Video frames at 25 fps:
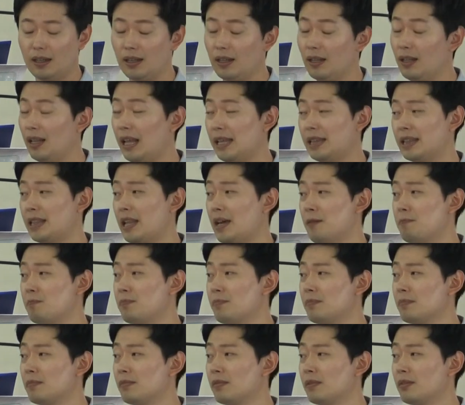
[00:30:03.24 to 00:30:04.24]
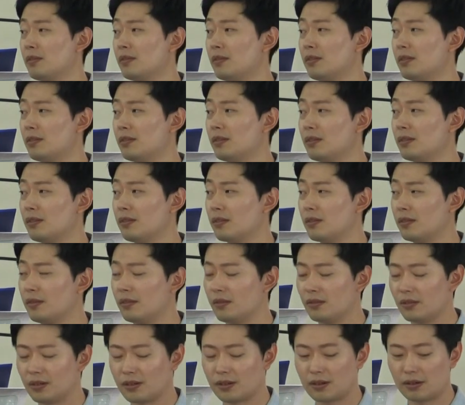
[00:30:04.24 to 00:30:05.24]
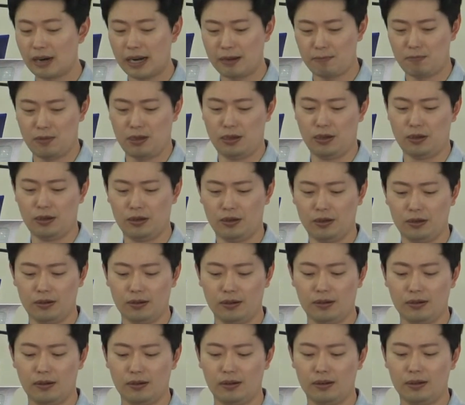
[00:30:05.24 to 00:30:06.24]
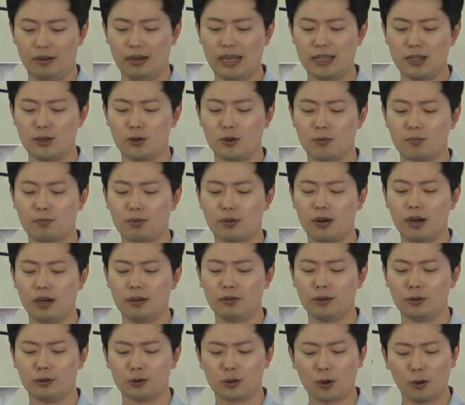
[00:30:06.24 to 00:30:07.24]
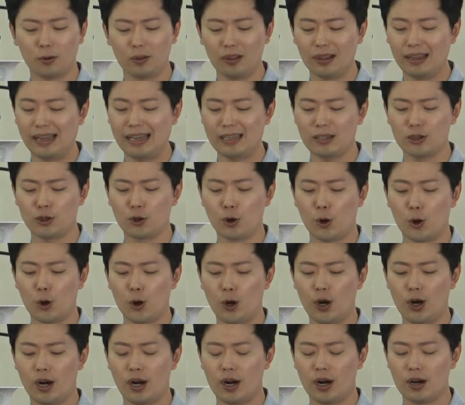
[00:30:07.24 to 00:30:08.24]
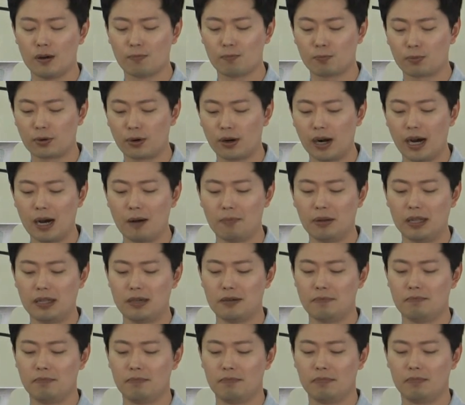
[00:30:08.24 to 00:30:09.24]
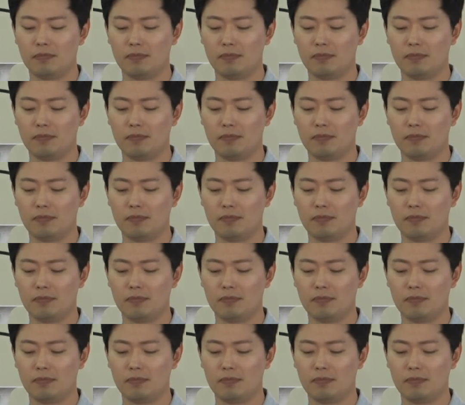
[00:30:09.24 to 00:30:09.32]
Let that grab you. Let your pro- don't let your problem